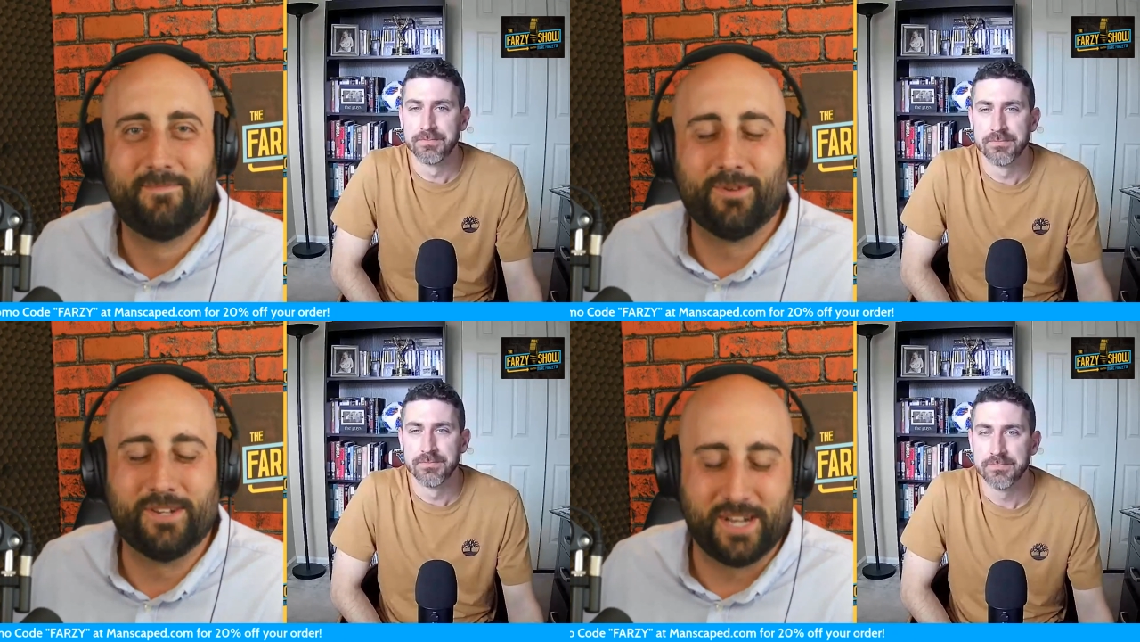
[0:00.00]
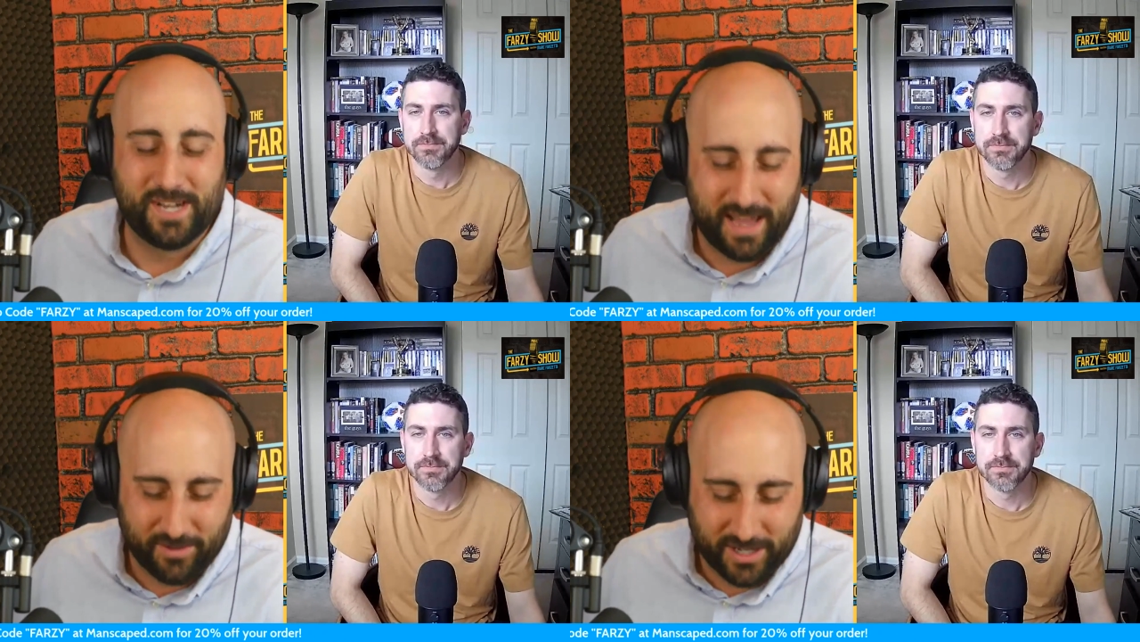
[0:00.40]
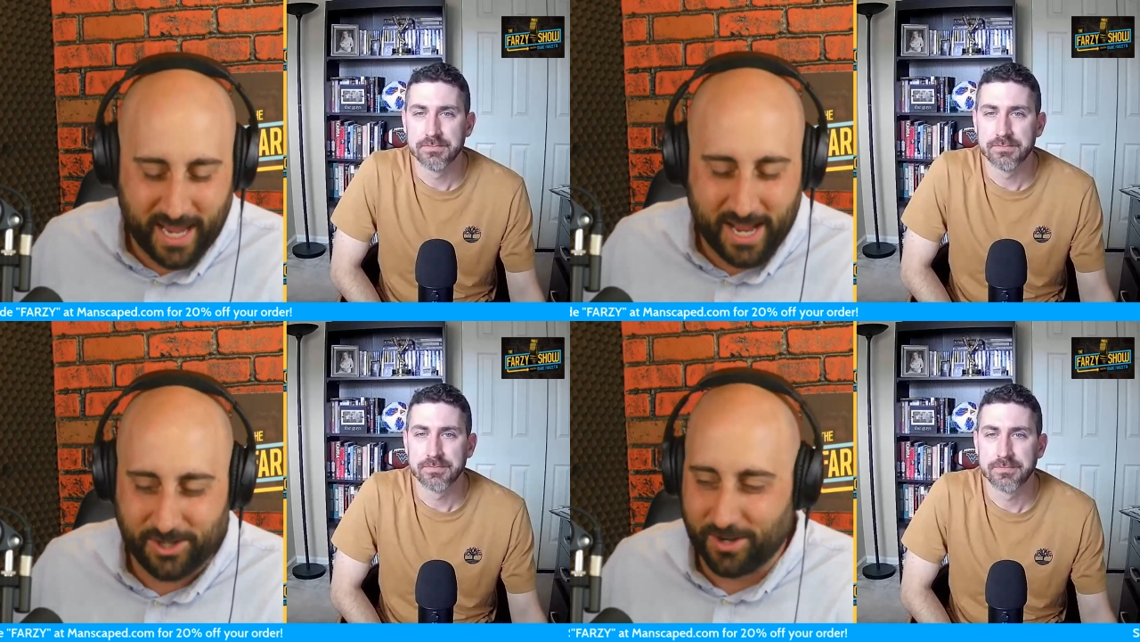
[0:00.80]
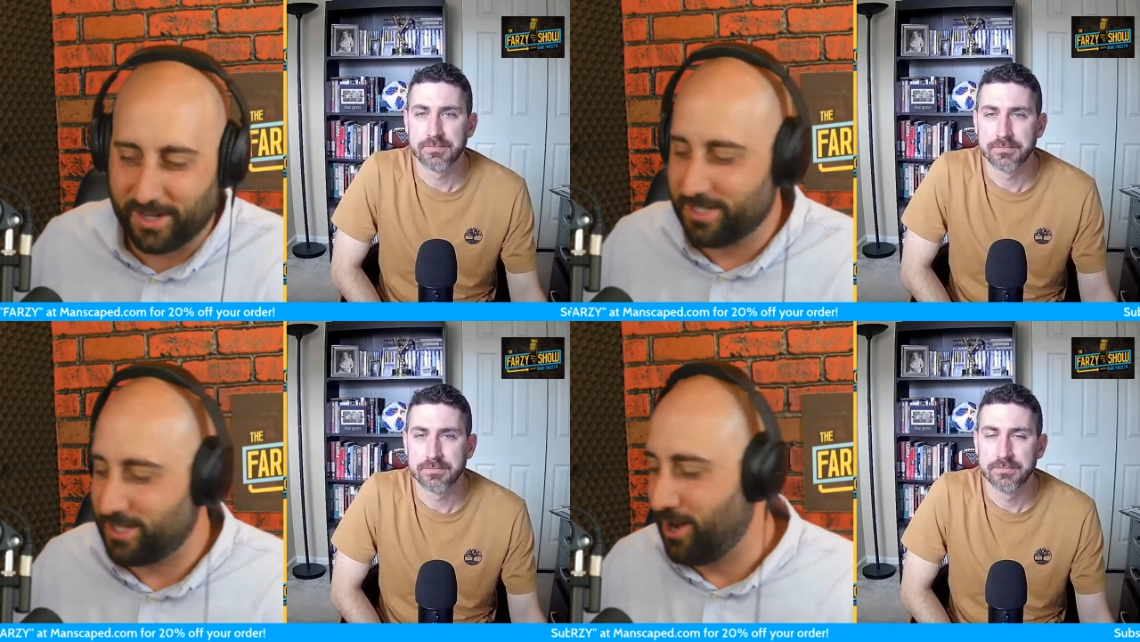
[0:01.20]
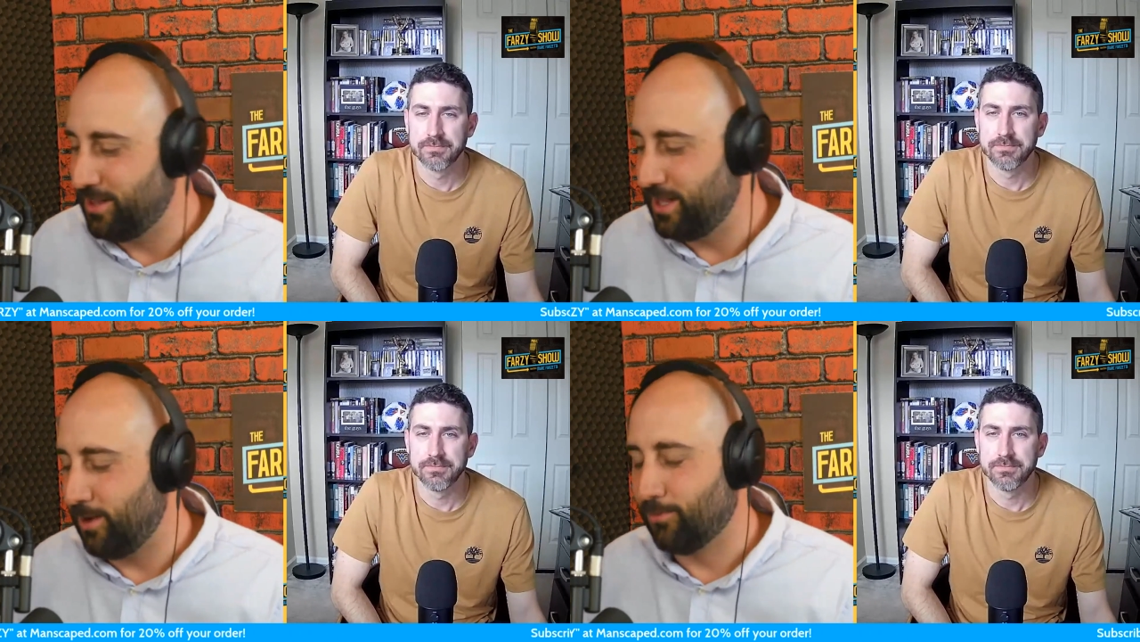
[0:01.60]
Speaker 1: Appreciate it. Kevin Kincaid joining us
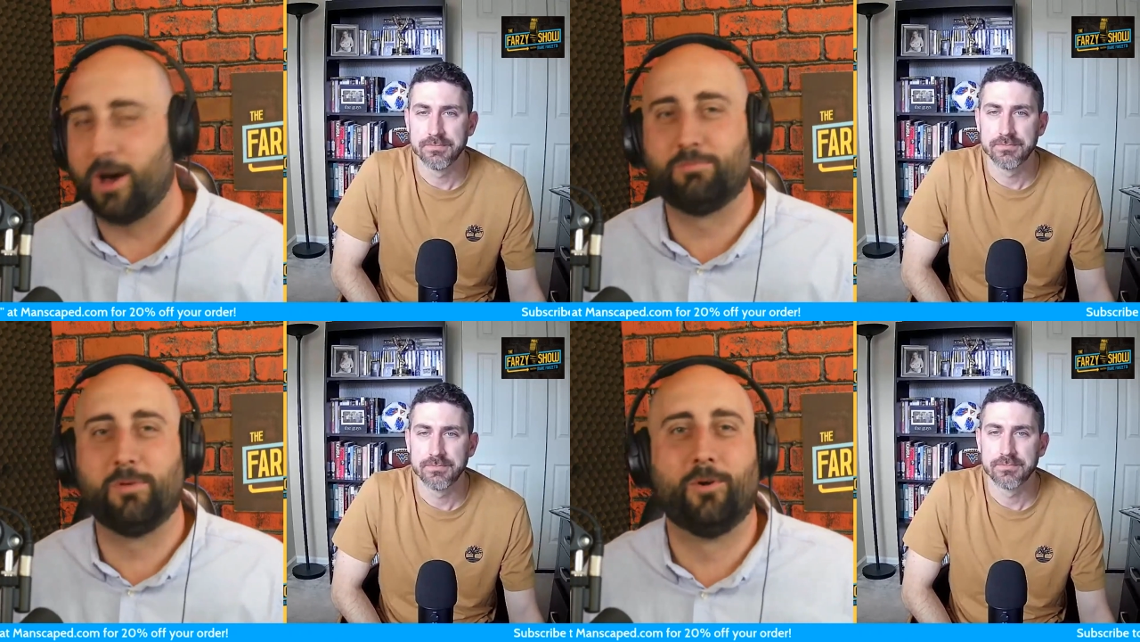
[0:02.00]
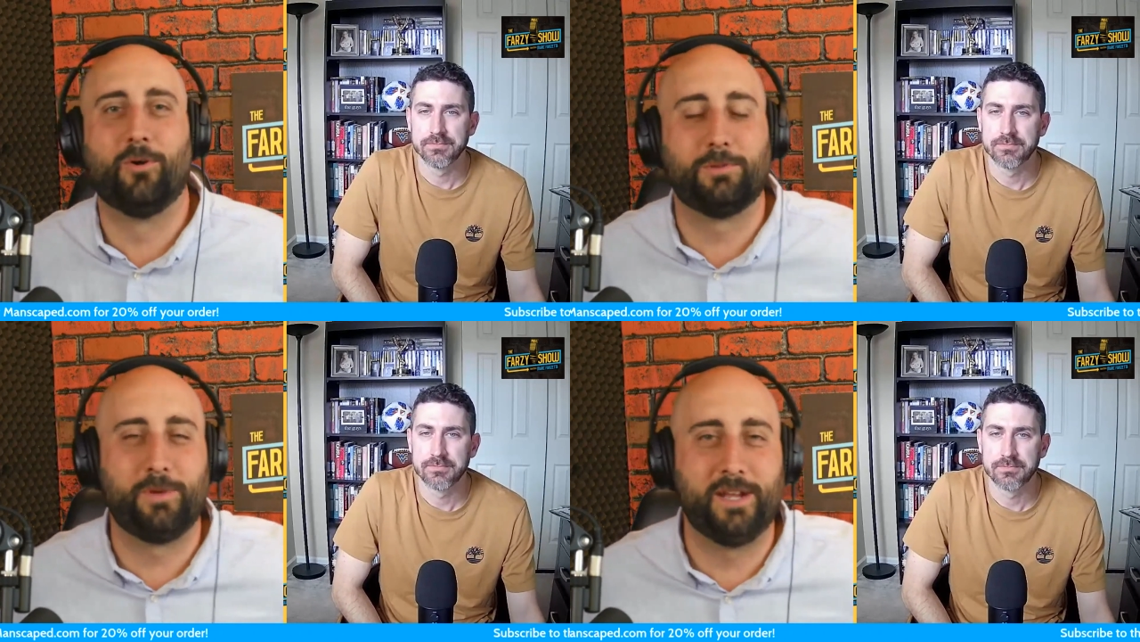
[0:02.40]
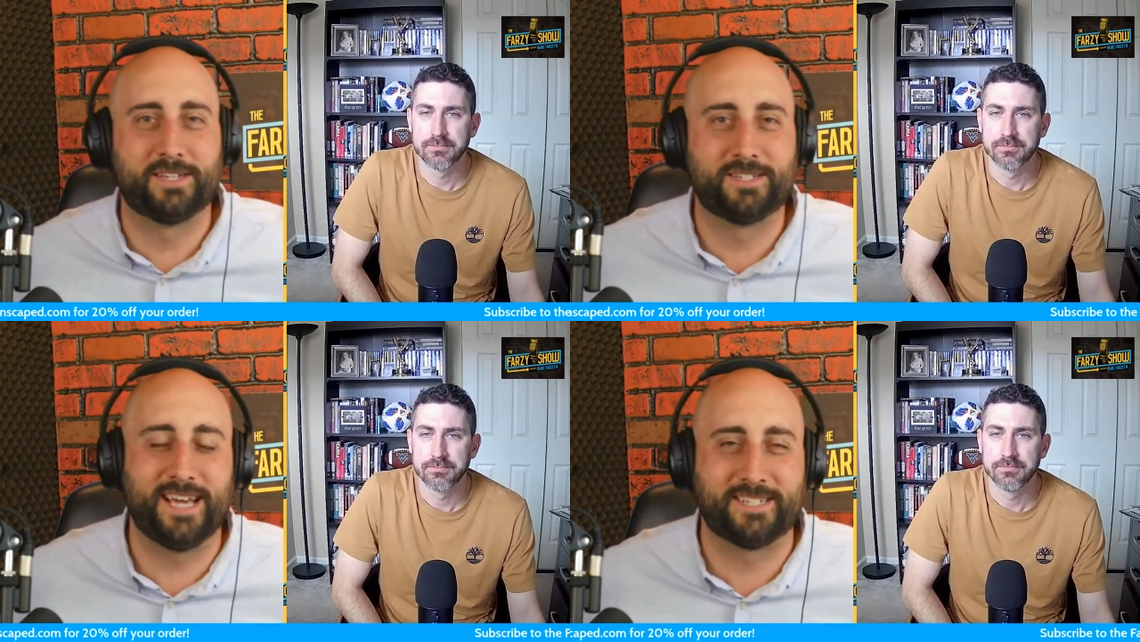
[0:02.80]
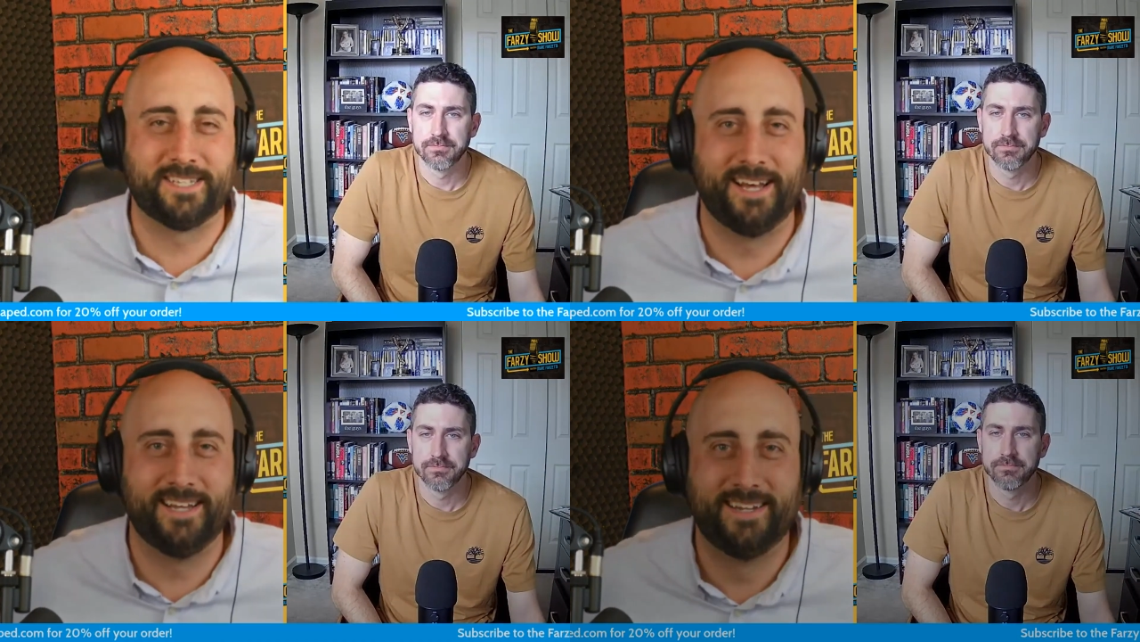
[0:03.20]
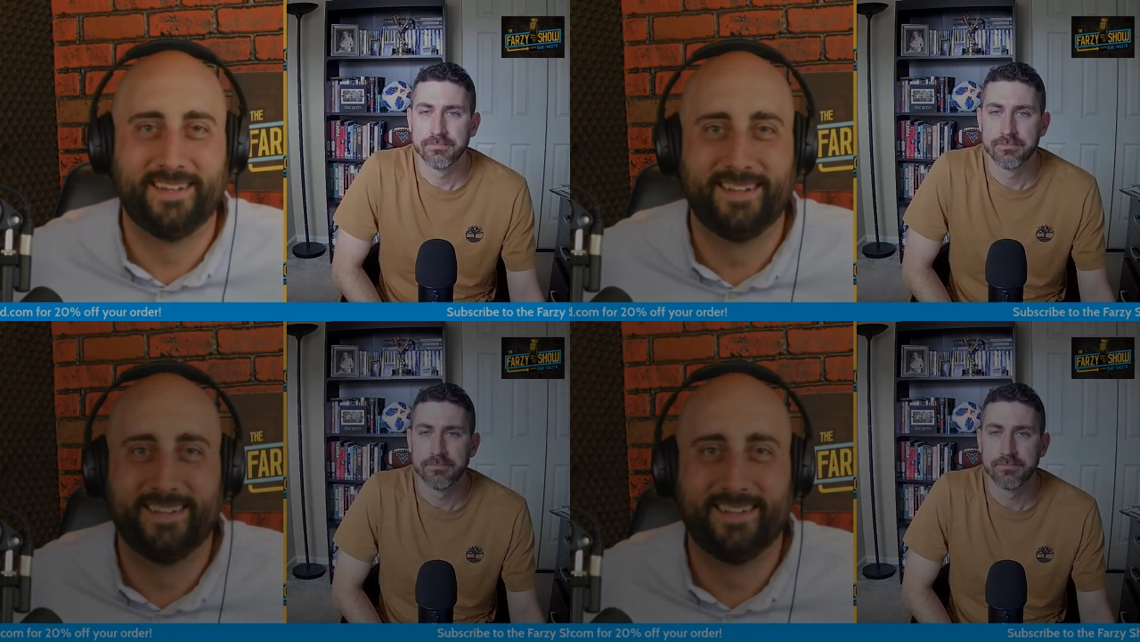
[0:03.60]
on the Rothman Orthopedics guest line.